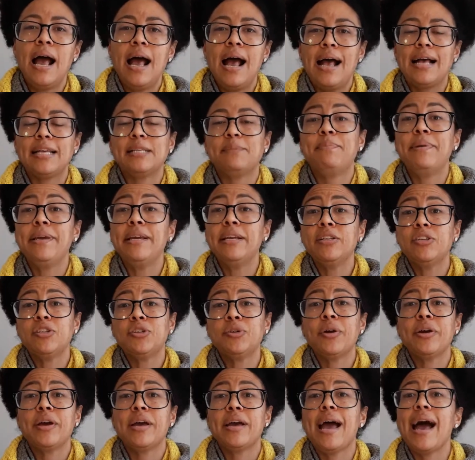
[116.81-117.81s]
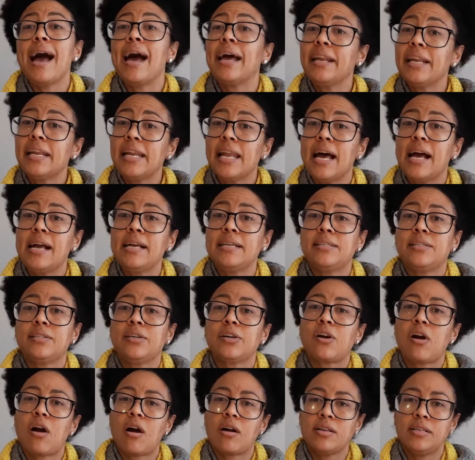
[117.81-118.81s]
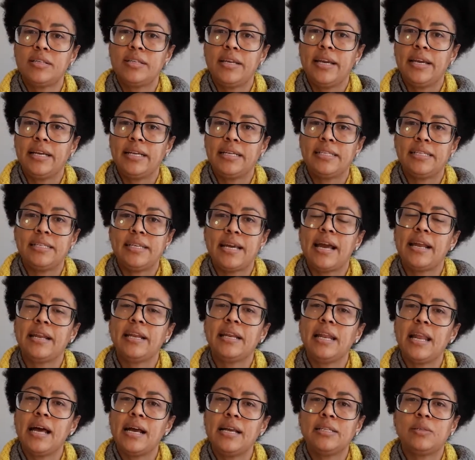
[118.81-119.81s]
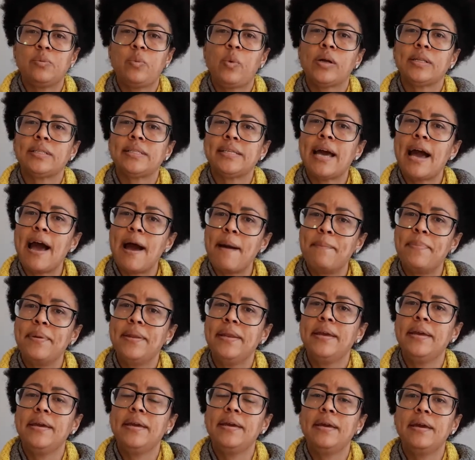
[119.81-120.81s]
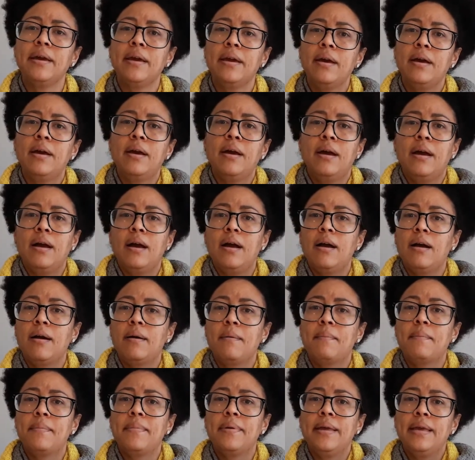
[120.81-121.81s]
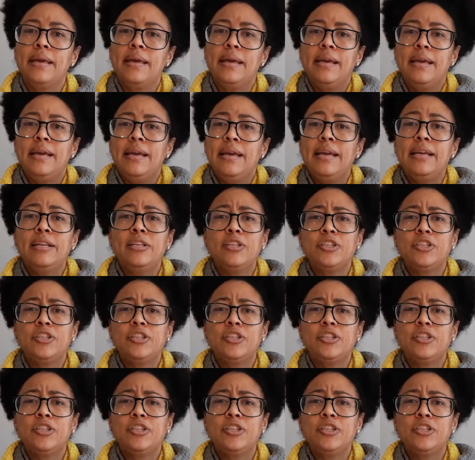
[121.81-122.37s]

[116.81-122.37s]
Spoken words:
has been to analyze the context, analyze what's happening in